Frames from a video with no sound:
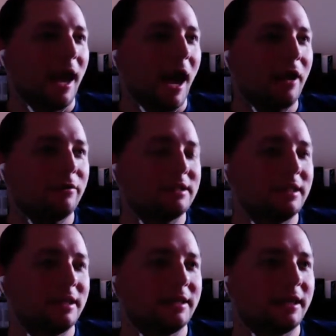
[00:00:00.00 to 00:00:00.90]
I always
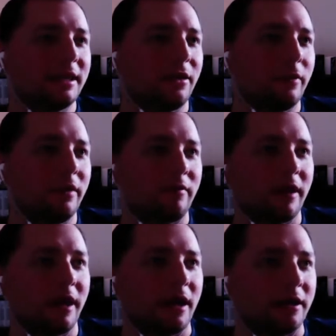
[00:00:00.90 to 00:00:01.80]
see it that whenever
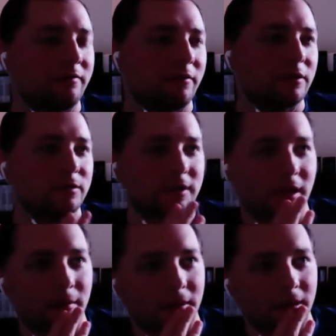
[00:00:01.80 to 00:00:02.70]
I converse with them,